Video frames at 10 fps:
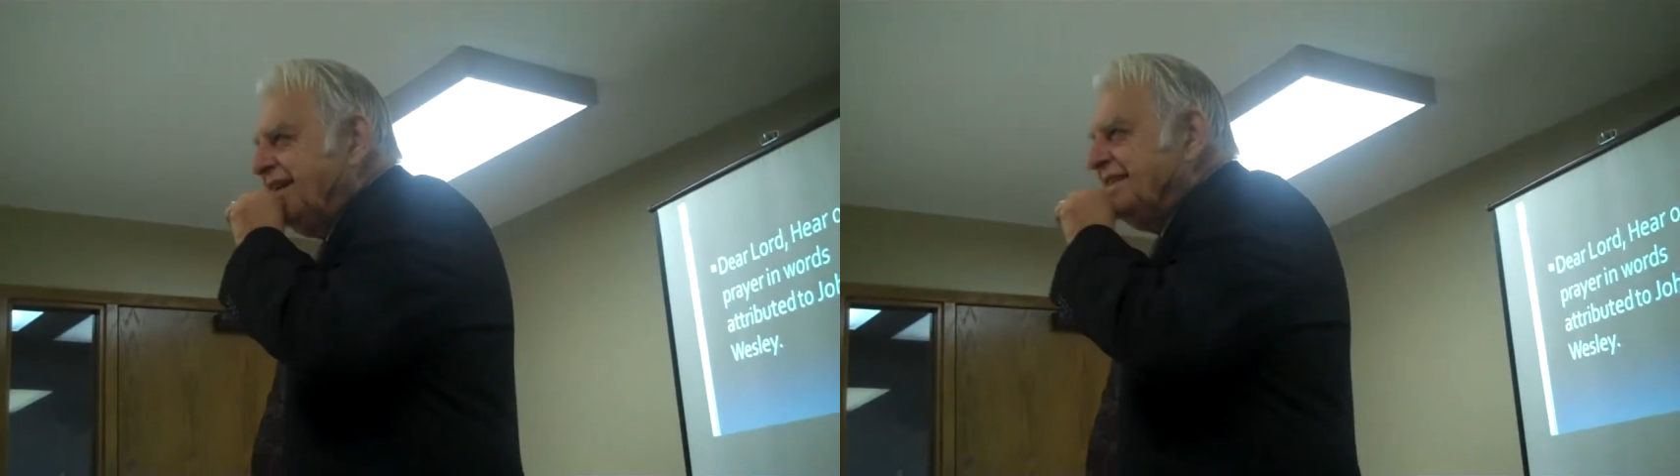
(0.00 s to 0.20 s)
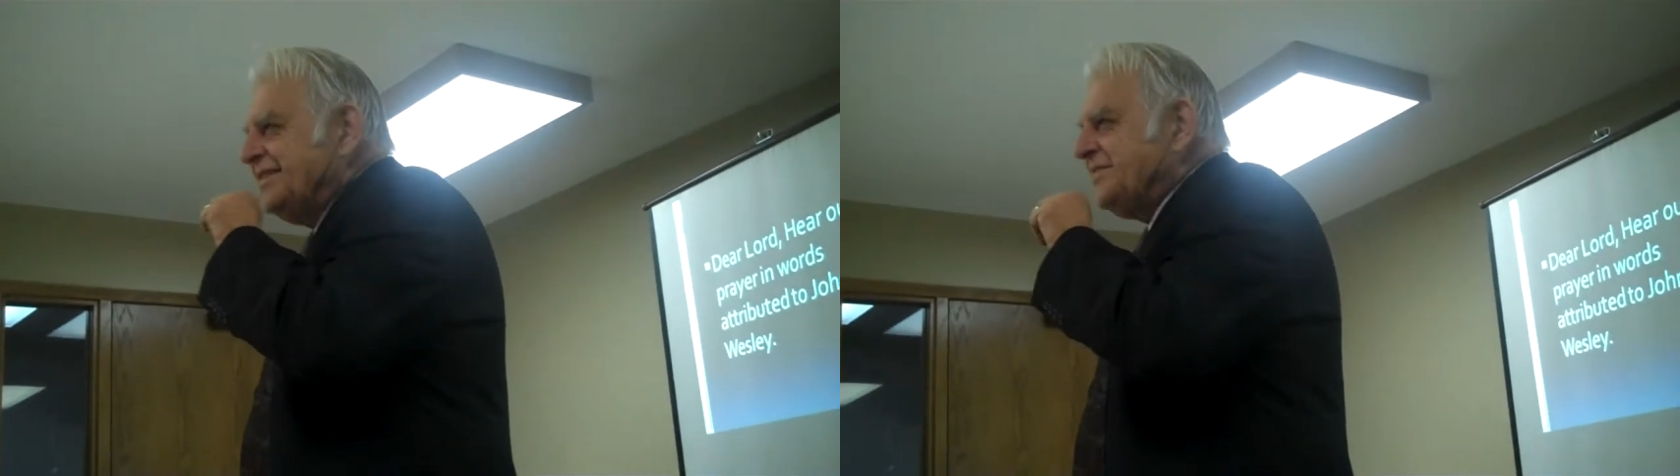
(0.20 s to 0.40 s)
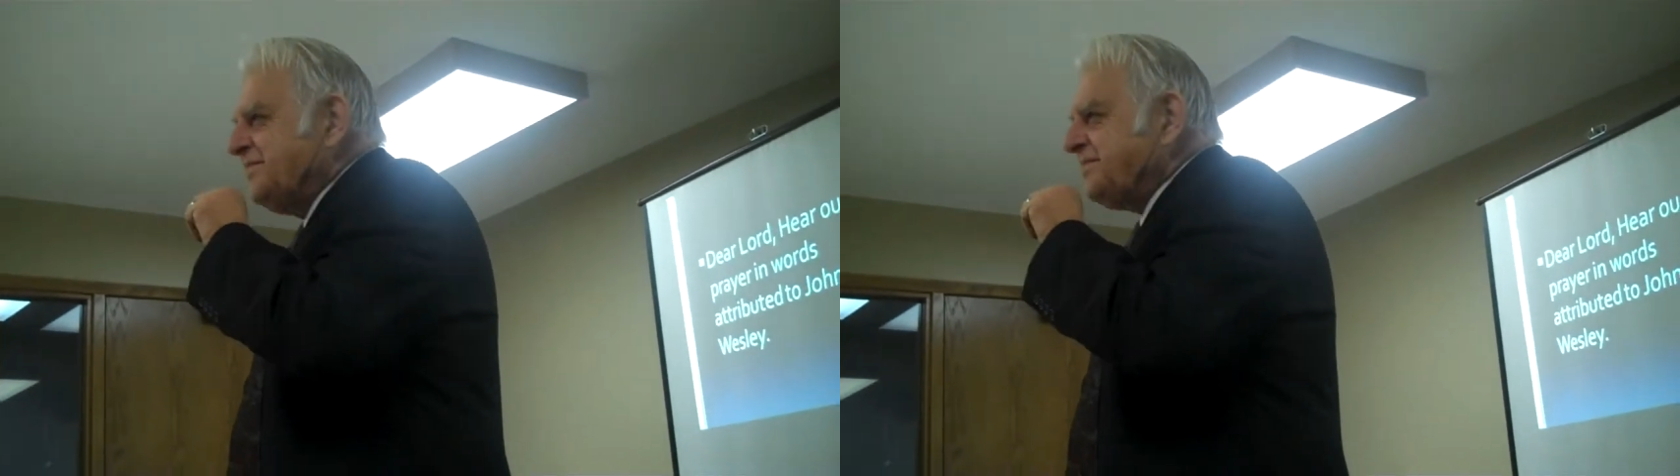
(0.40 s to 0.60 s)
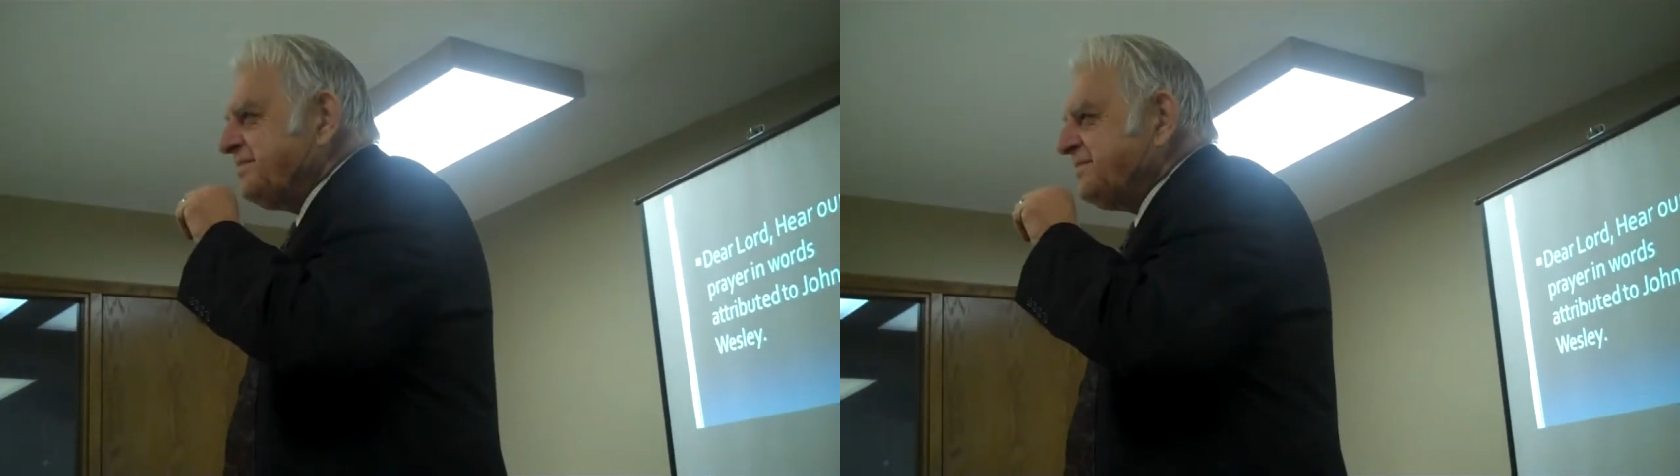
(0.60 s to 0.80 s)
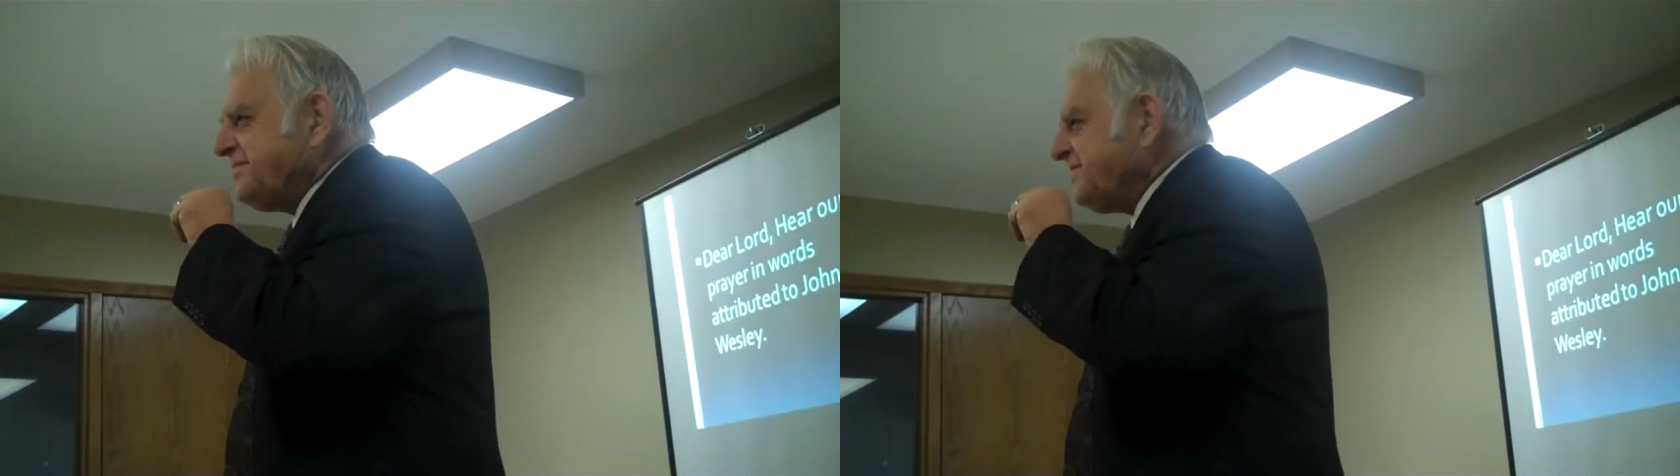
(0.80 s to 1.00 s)
Thank you
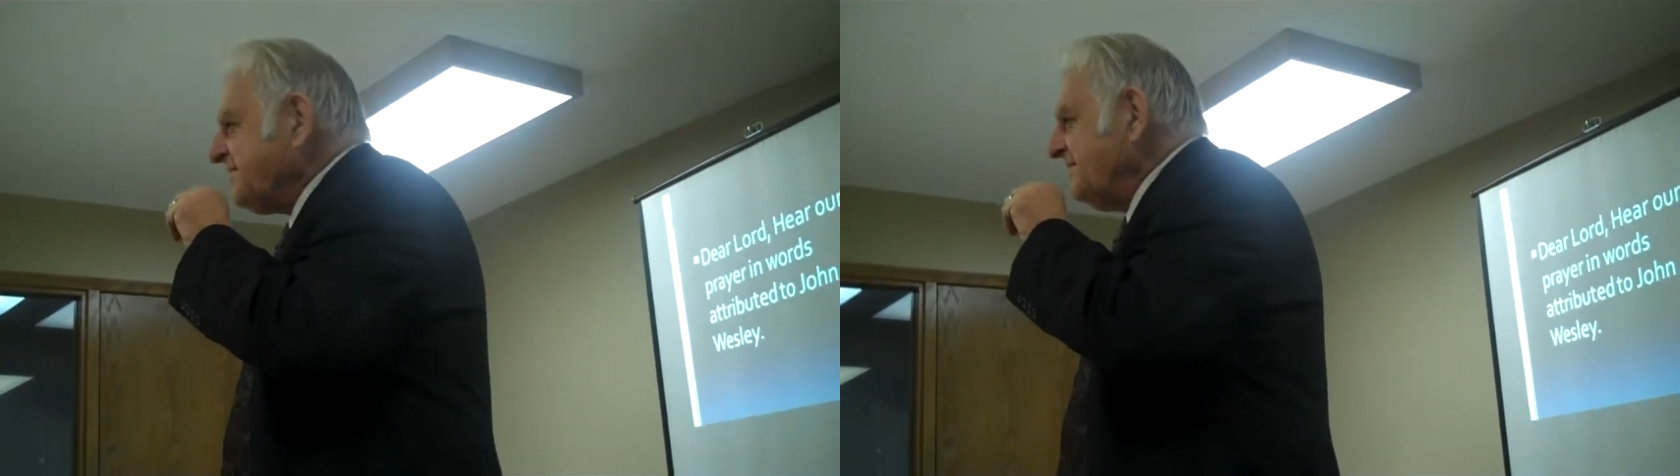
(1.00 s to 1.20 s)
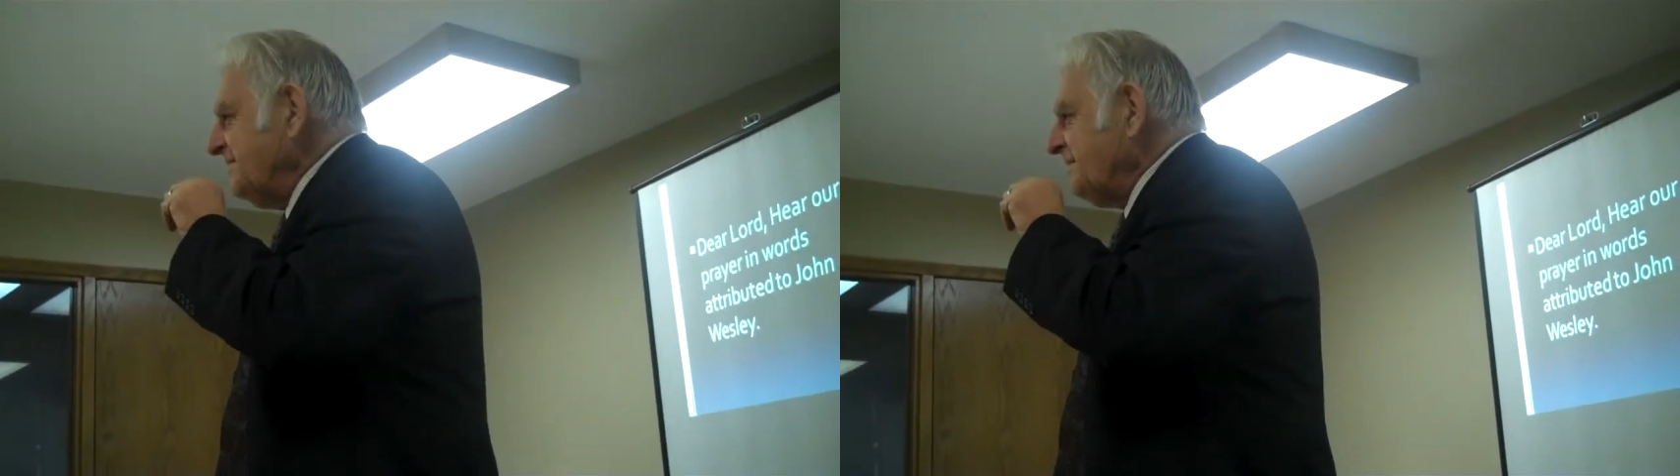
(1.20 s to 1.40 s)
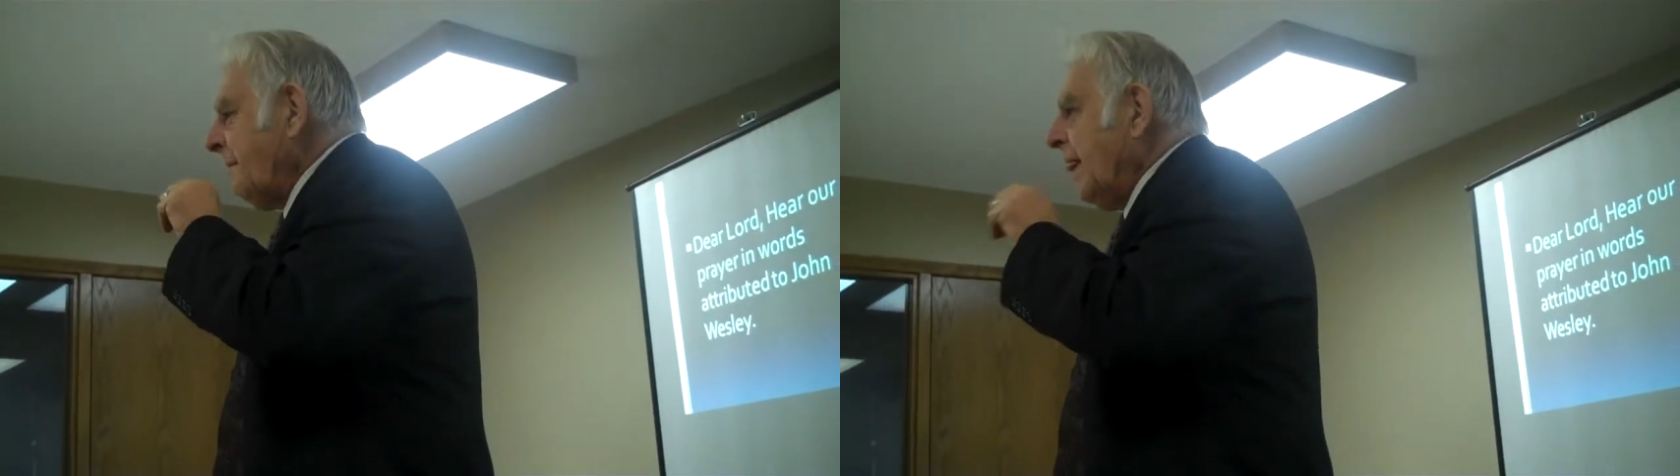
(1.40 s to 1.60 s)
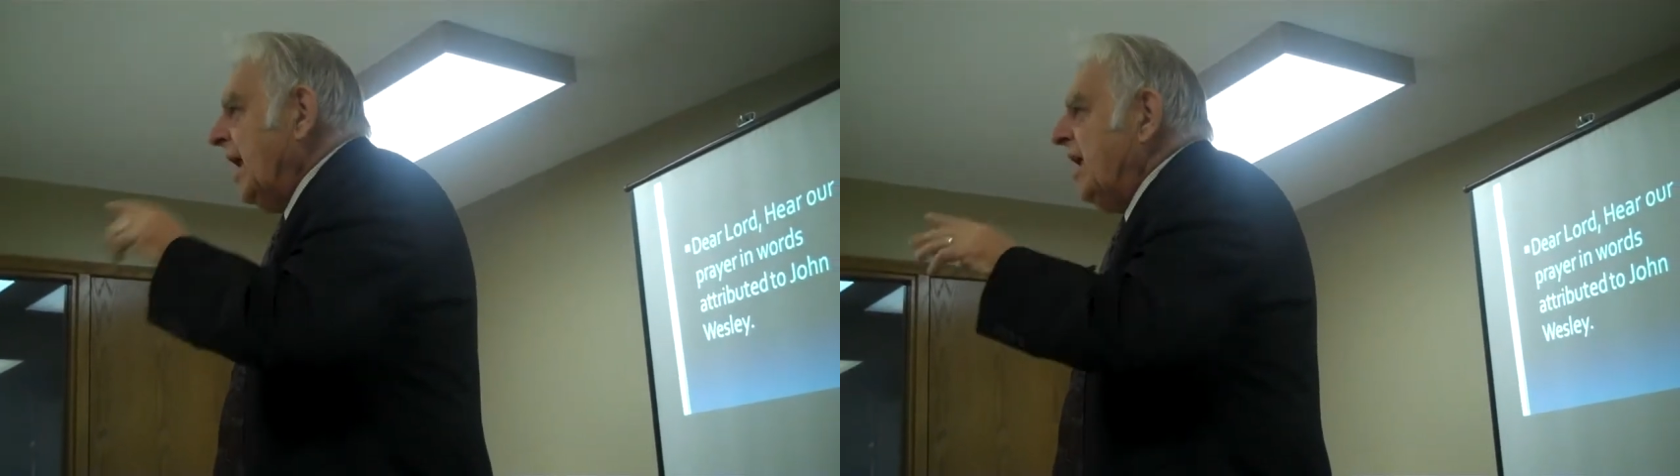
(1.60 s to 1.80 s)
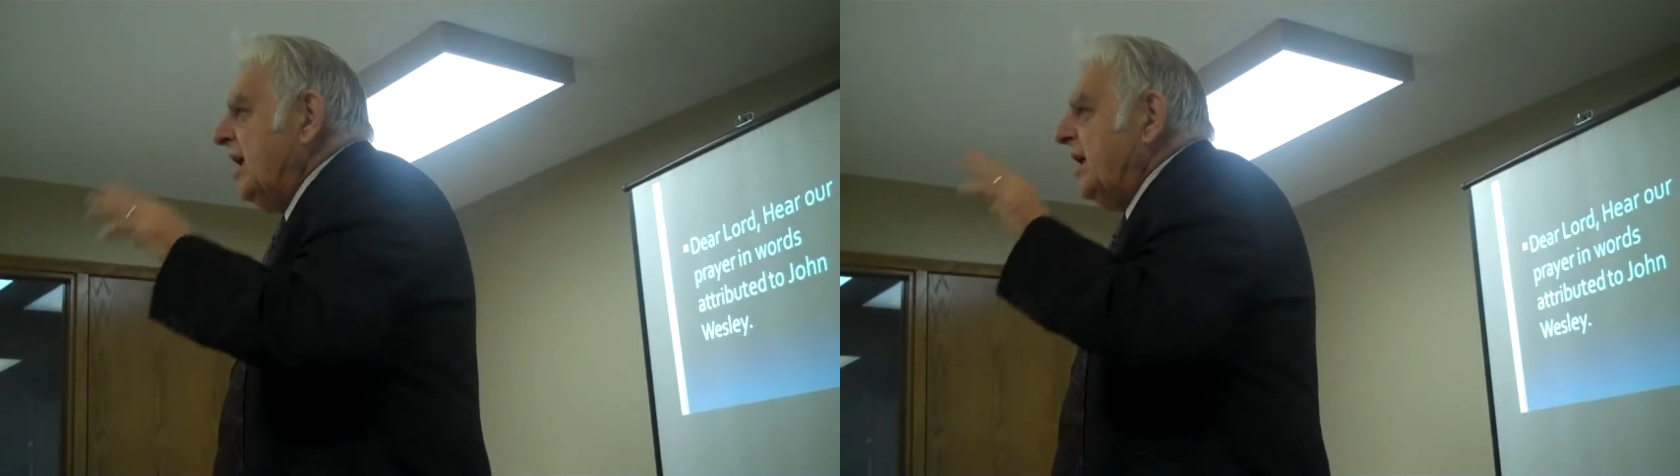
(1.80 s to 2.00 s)
so much for
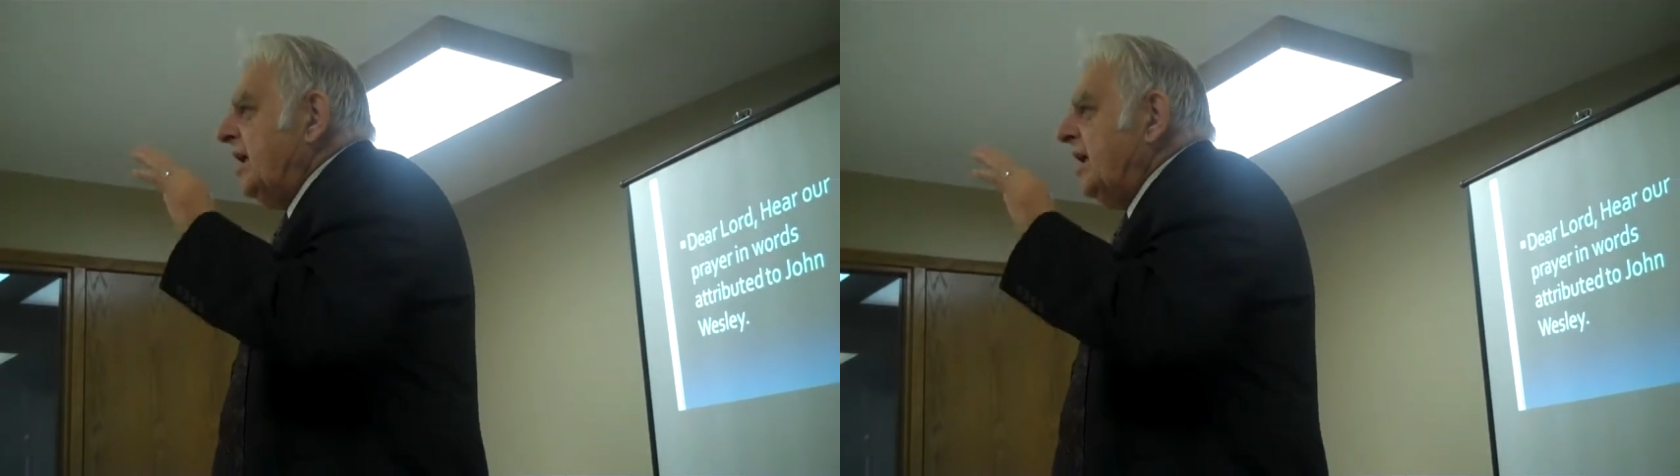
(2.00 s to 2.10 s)
doing that.